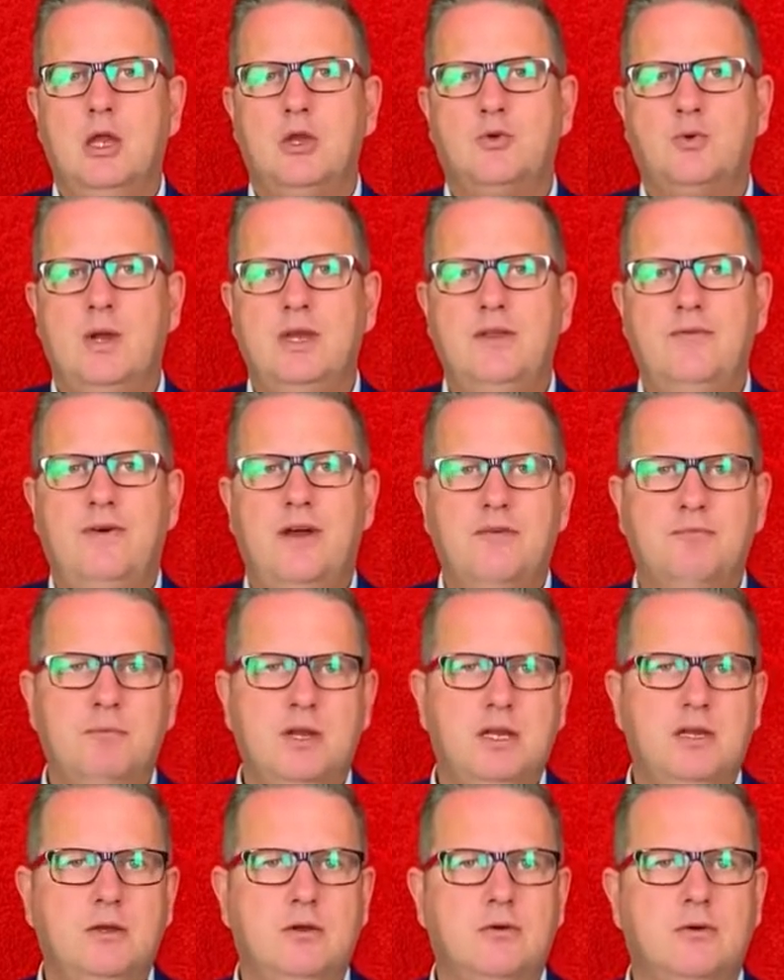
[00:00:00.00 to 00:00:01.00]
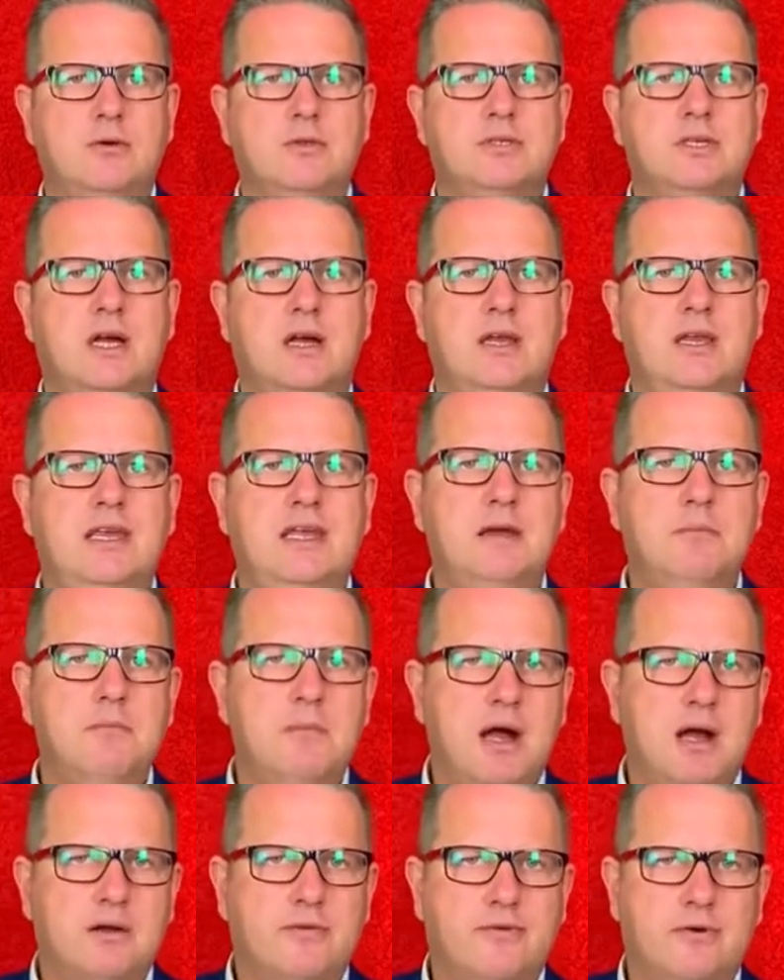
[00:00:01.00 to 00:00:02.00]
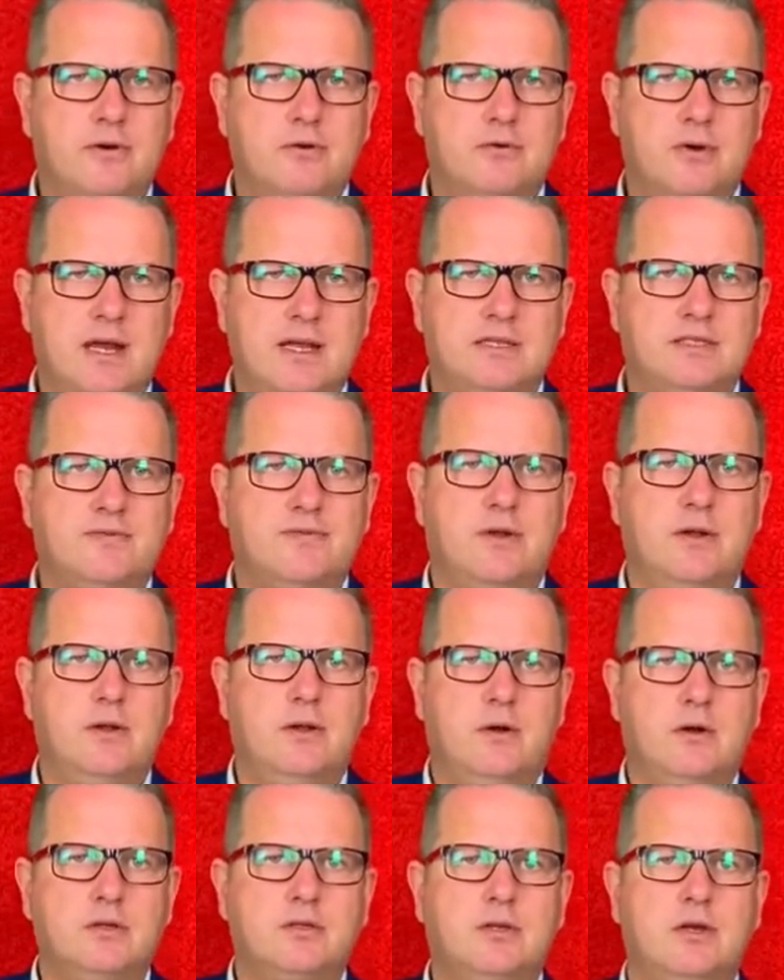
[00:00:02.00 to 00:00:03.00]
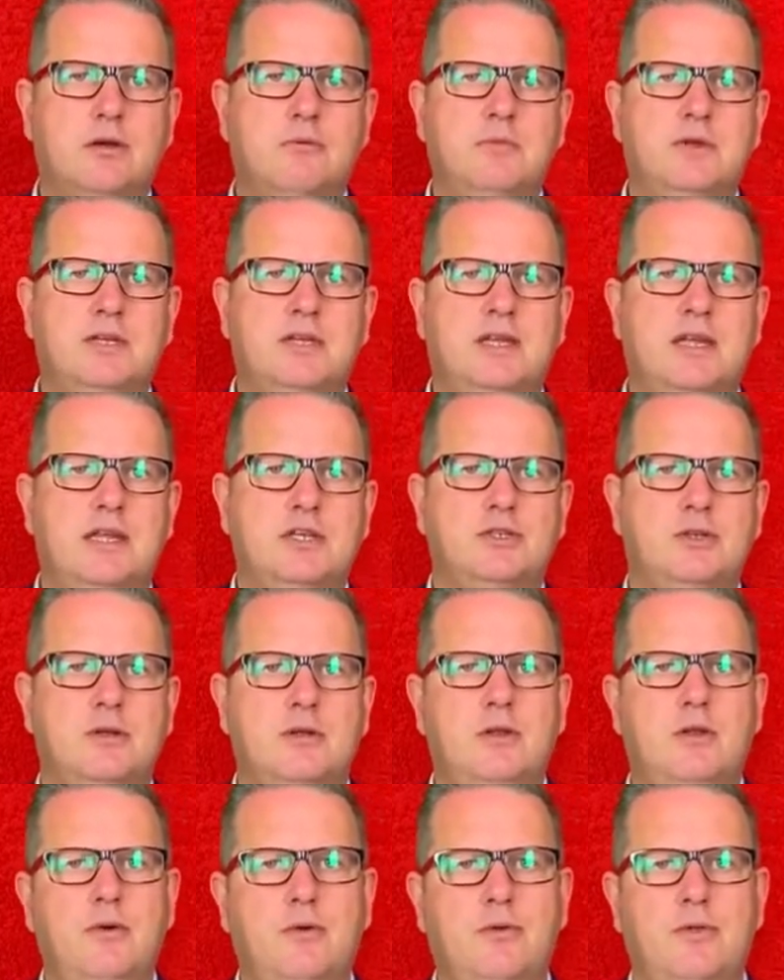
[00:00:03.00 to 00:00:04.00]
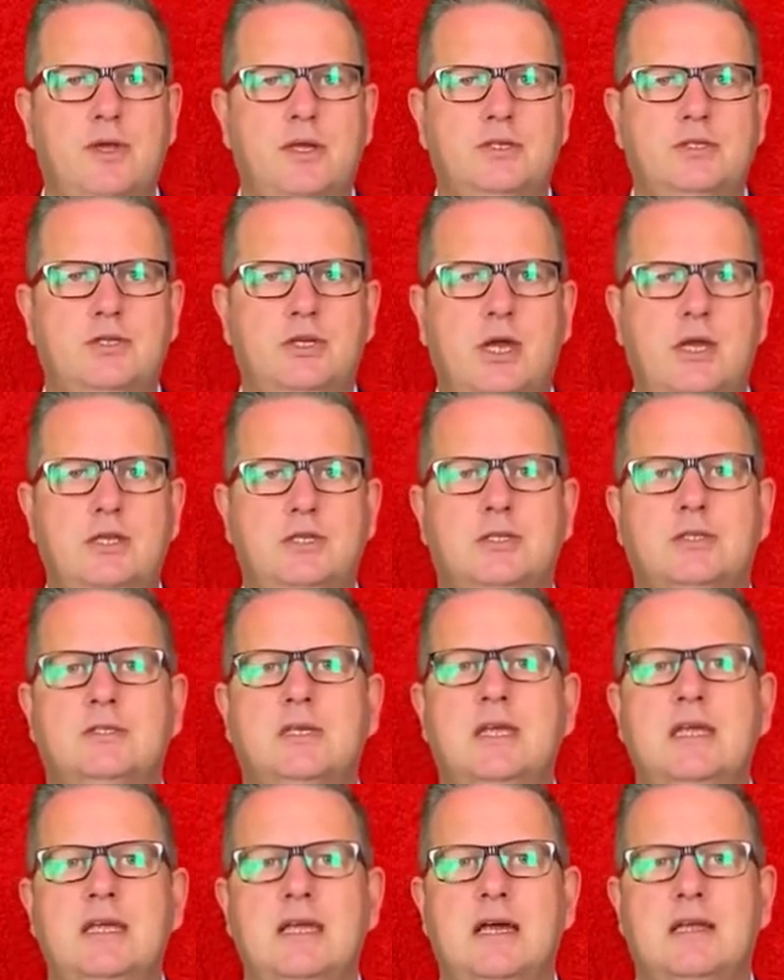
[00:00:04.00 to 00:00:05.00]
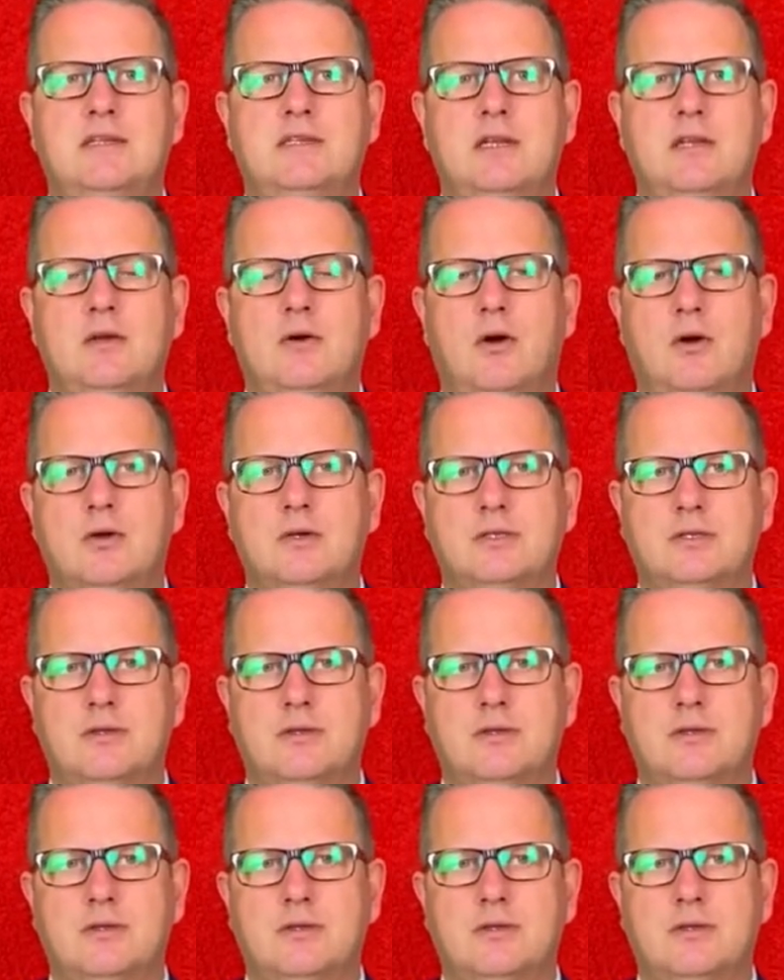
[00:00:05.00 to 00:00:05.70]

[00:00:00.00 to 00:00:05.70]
25 million euros are earmarked for grants for long-term international youth exchanges until August